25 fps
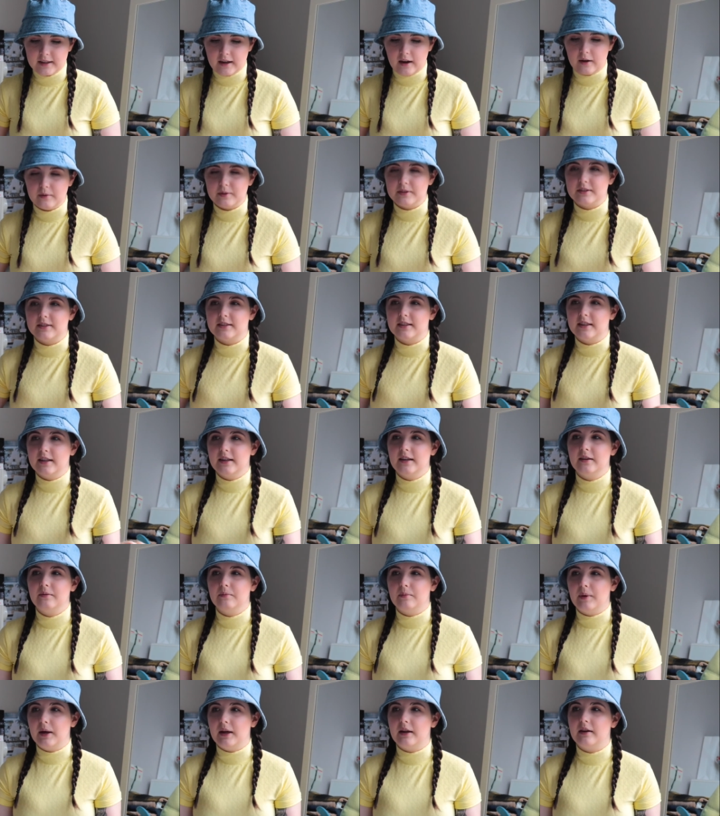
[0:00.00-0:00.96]
I was sitting in
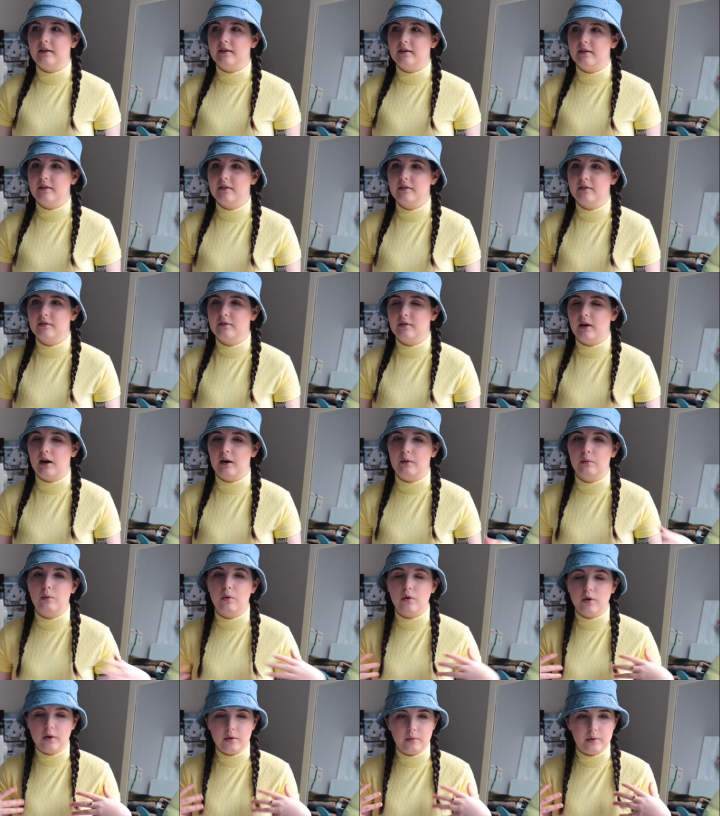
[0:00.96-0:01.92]
bed, I
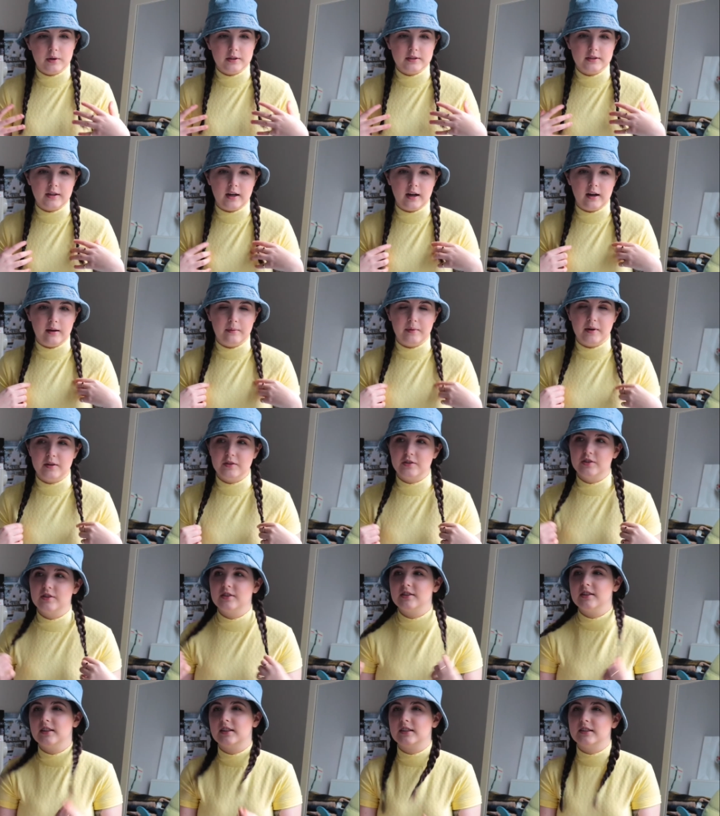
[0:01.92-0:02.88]
wore it one time and I was
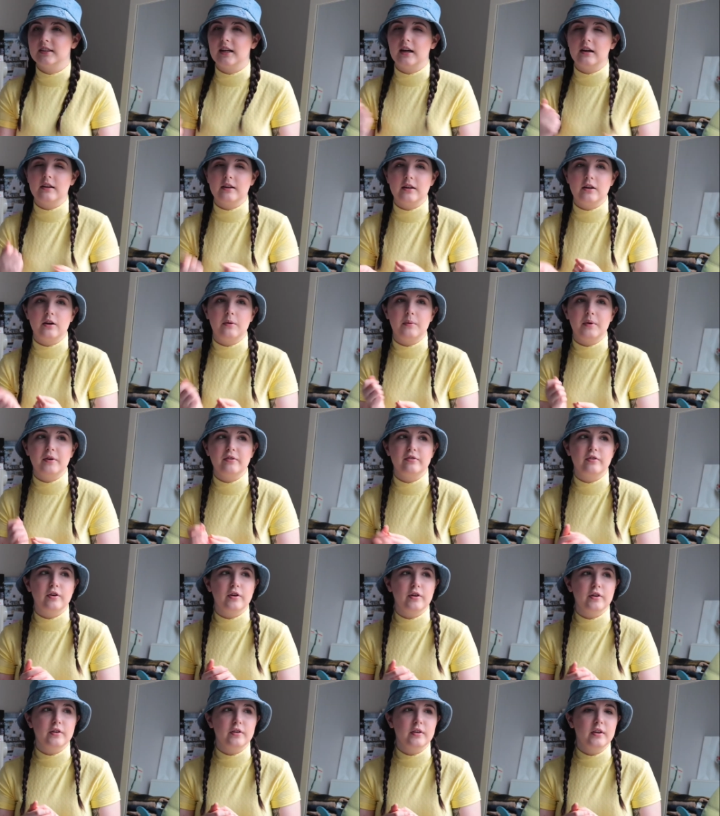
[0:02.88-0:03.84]
just sitting down like on my
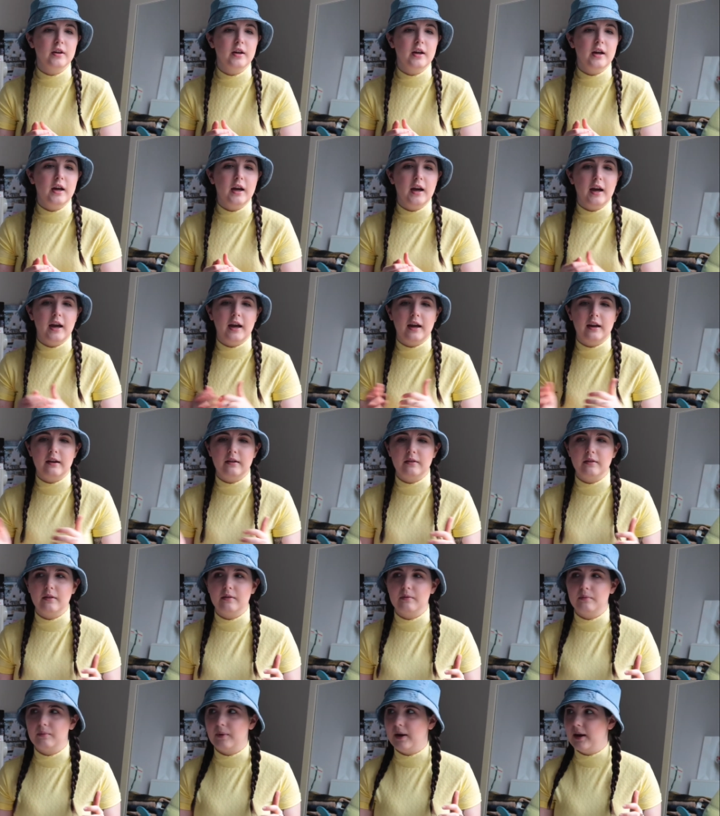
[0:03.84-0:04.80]
phone,
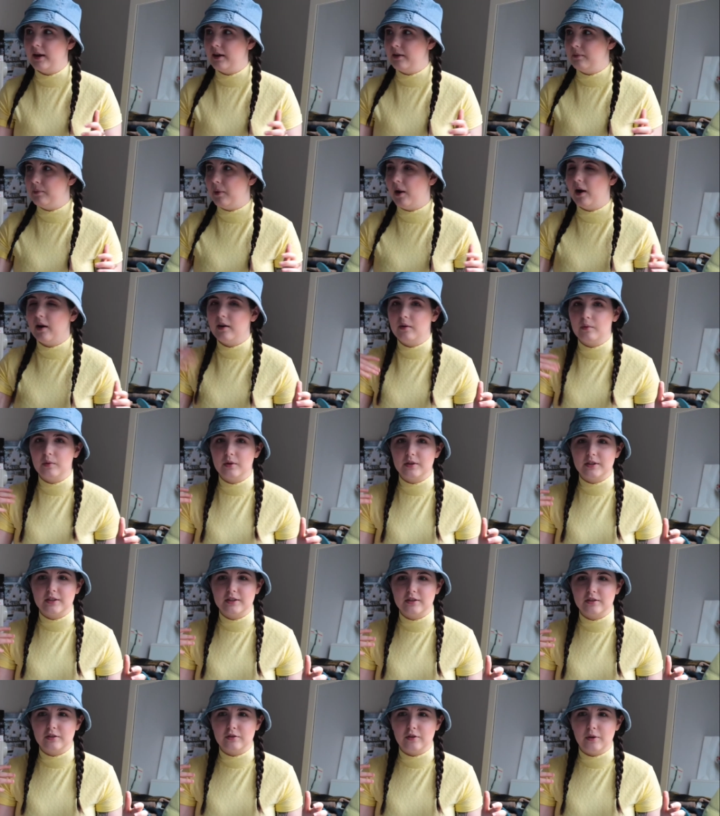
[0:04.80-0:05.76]
and my partner walked
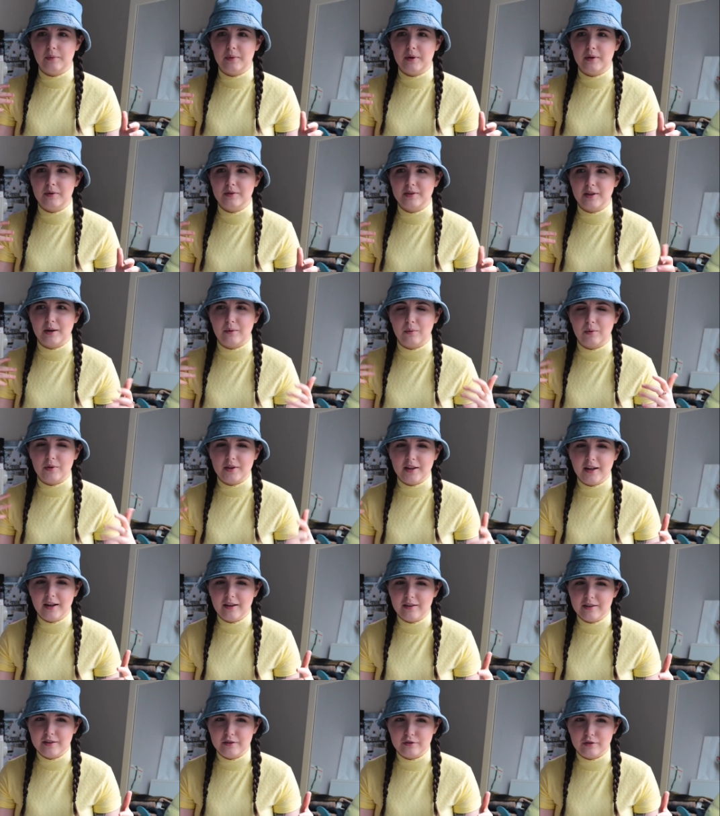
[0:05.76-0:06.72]
into the room and he was like, what the
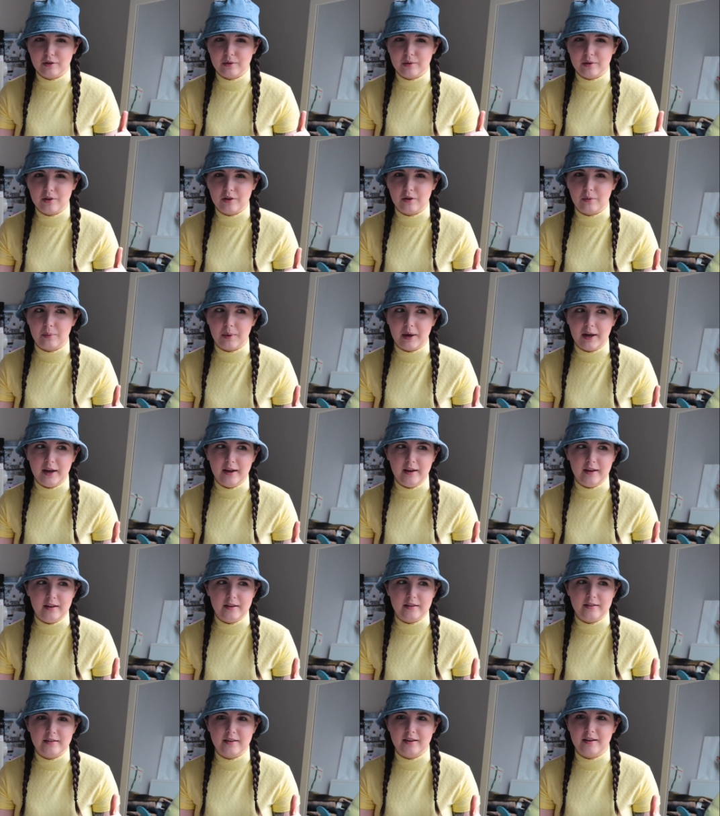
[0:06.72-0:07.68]
hell is wrong with your
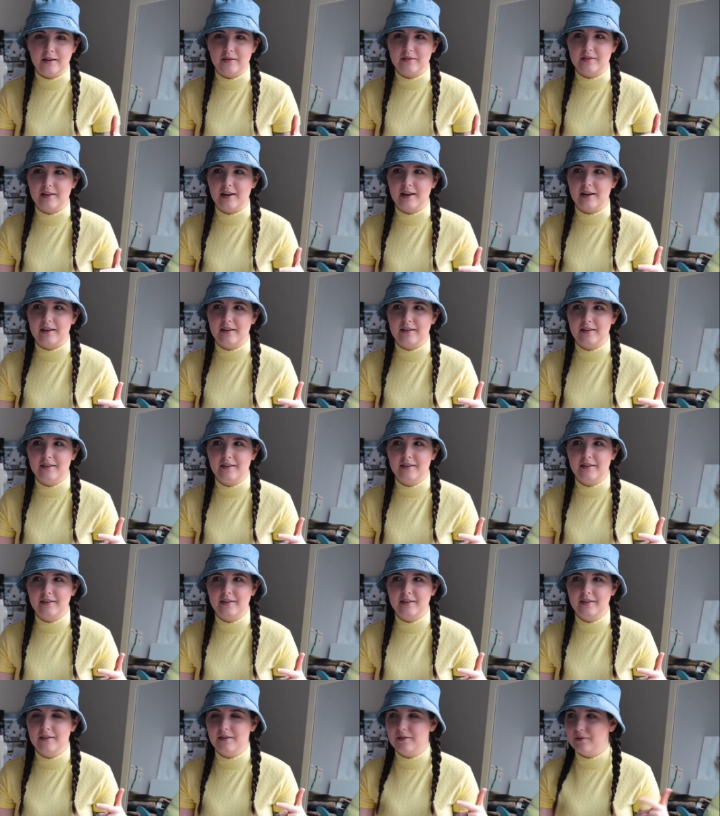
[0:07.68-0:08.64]
pants? And I was like,
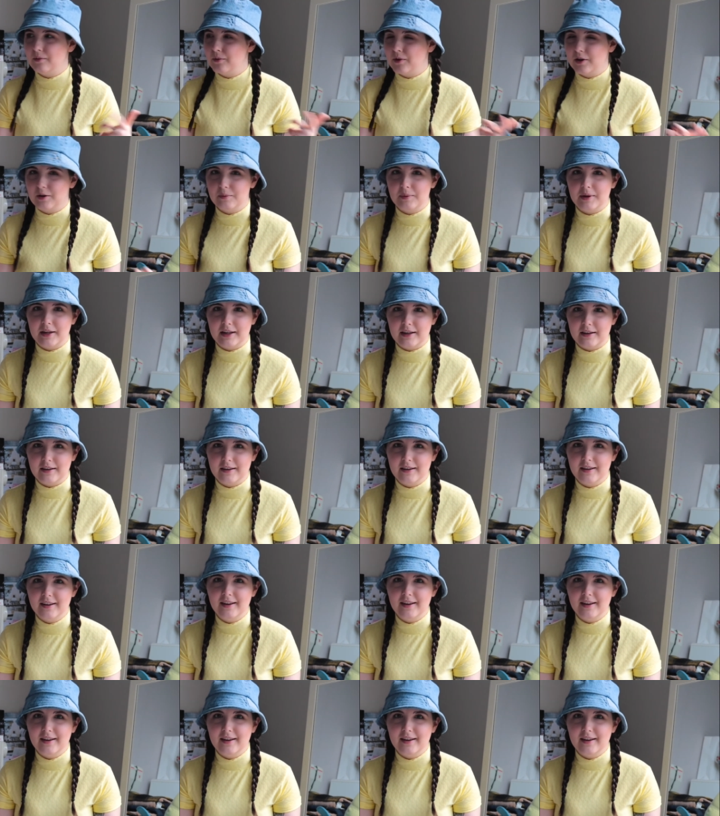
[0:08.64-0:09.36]
what do you mean?